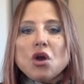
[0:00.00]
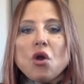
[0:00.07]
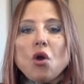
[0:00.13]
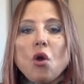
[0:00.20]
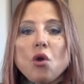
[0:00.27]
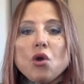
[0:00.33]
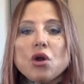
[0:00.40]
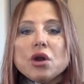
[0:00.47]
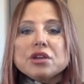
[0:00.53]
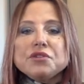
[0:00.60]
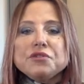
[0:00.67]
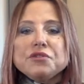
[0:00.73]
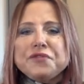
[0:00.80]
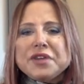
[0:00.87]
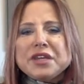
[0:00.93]
or you
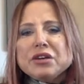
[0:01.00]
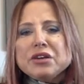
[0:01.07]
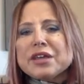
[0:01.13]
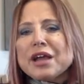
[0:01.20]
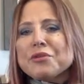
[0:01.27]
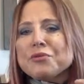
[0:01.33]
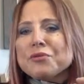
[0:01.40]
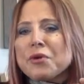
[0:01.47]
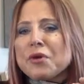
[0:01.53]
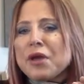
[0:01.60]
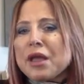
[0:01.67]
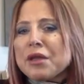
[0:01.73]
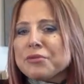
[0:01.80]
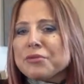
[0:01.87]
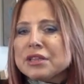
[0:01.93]
feel that
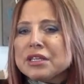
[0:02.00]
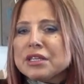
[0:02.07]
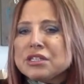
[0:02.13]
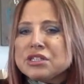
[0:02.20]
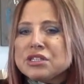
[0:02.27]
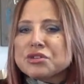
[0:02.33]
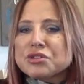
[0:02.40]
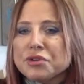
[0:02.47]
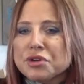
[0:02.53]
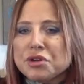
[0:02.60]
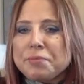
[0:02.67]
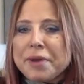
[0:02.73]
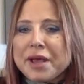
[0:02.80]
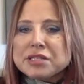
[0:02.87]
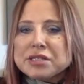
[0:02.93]
a religious
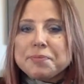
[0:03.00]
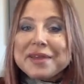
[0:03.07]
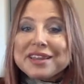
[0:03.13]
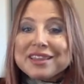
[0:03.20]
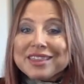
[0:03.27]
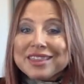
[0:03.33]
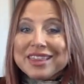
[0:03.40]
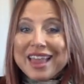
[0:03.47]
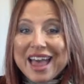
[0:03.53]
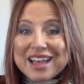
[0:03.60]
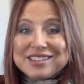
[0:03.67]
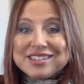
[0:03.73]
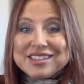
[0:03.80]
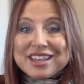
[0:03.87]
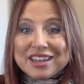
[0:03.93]
group has been
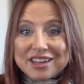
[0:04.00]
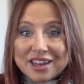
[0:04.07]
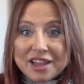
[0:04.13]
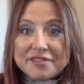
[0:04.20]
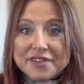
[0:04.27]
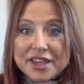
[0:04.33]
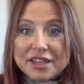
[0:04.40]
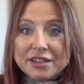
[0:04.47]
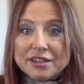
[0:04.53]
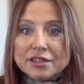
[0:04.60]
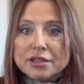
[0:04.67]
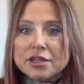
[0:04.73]
less than loving,